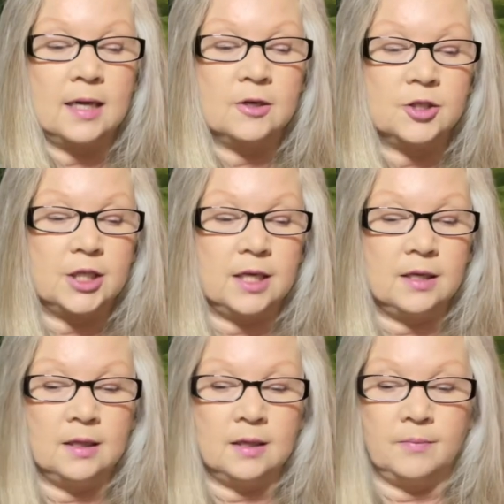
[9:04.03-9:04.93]
energy
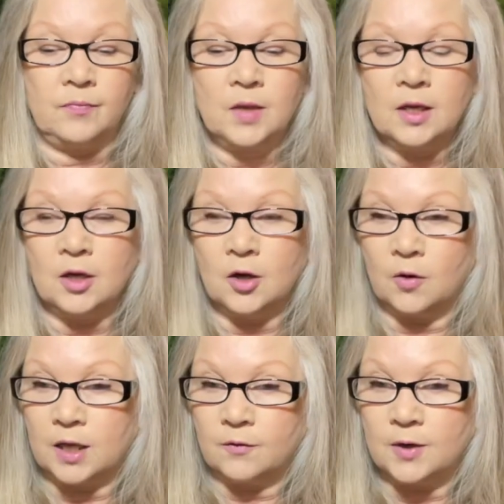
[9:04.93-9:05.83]
in them, you
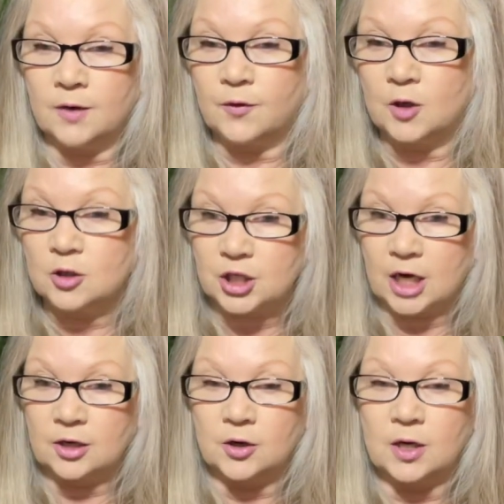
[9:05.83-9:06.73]
know, even if your
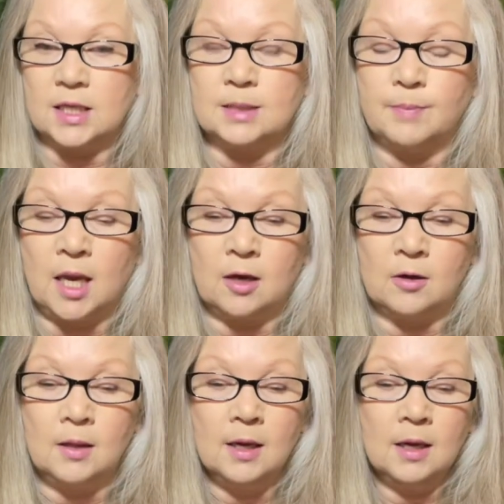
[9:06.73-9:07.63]
gender is
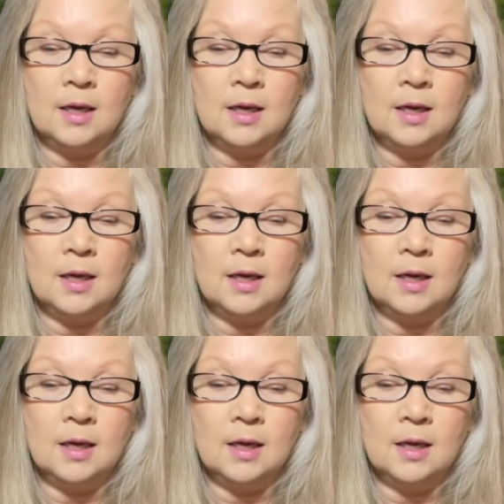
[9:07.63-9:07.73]
male.